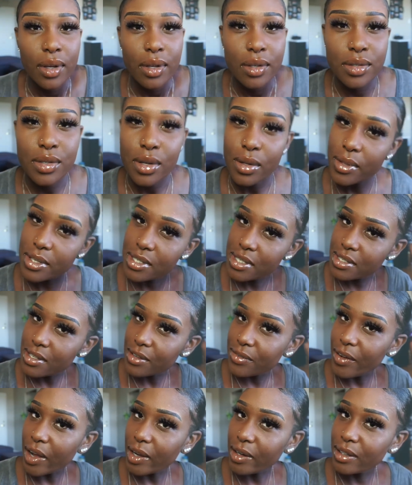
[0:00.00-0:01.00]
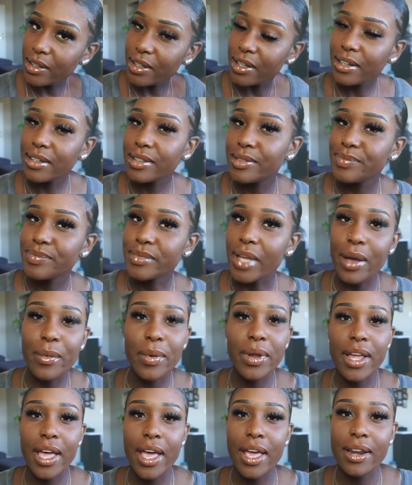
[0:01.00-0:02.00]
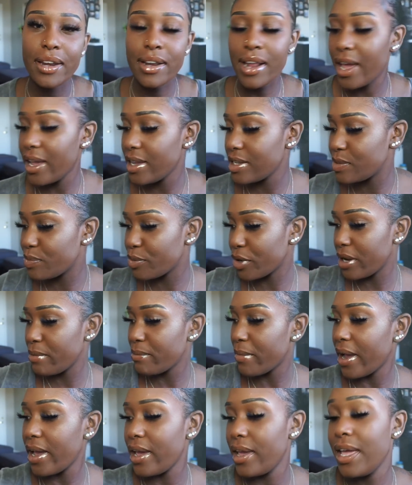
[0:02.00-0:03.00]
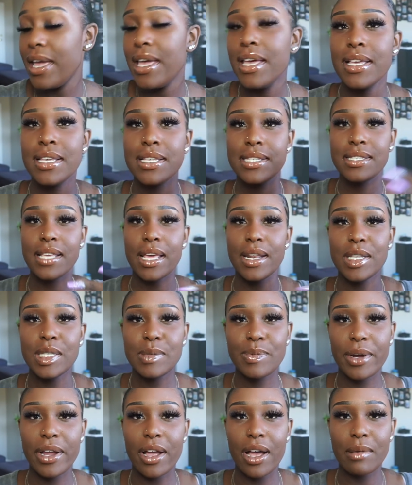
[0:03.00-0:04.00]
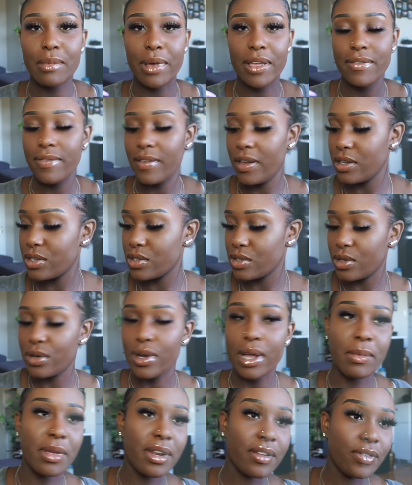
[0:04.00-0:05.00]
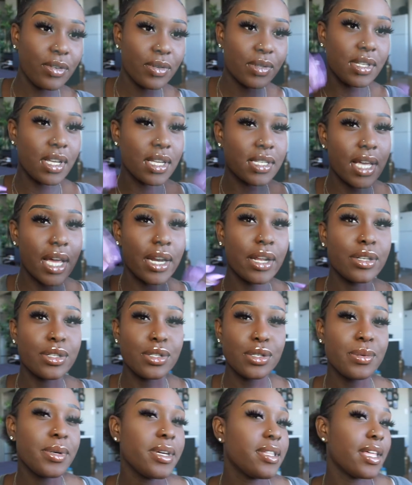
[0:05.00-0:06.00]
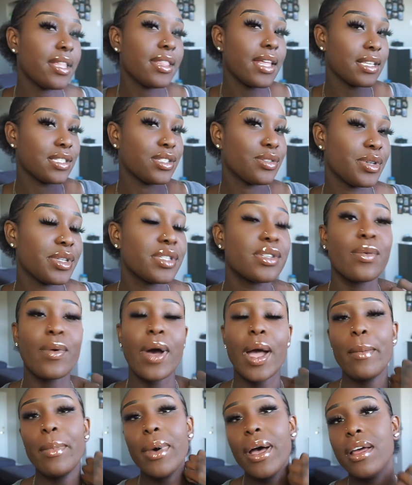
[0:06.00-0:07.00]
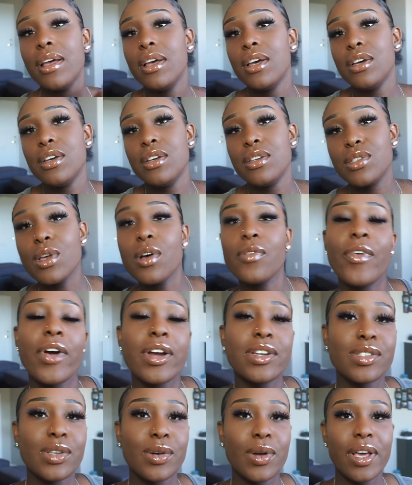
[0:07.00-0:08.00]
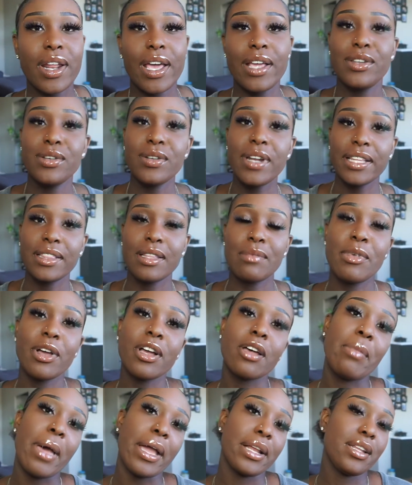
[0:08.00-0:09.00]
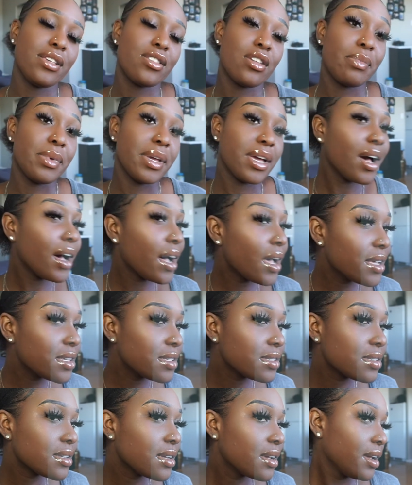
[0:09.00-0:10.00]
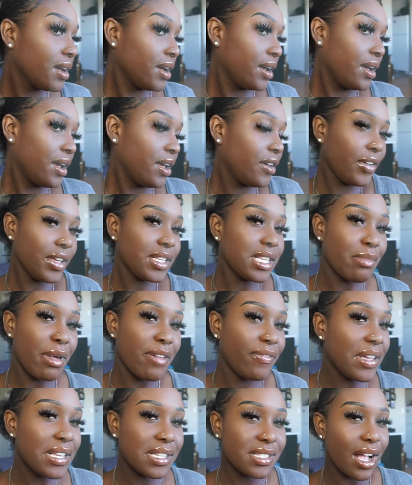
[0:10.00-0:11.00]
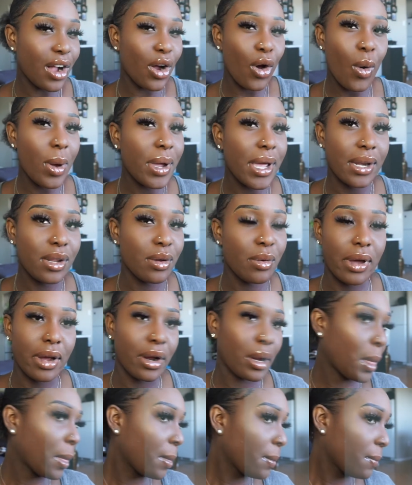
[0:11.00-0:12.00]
So this is the final look. I went ahead and I sprayed my setting spray on my face. So I mean, if you see it's kind of dewy, then that's the reason why. But so far so good. I do like the Milk of Magnesia because it feels like my face is not going anywhere.